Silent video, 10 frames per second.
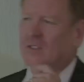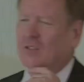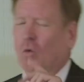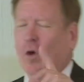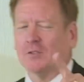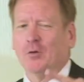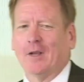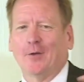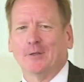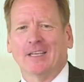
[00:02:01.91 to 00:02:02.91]
once when
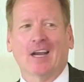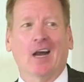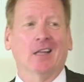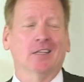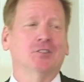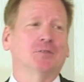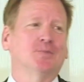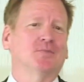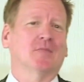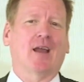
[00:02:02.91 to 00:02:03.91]
I was in college,
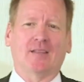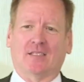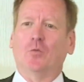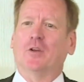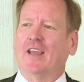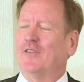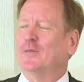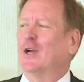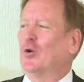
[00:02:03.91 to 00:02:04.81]
someone gave me a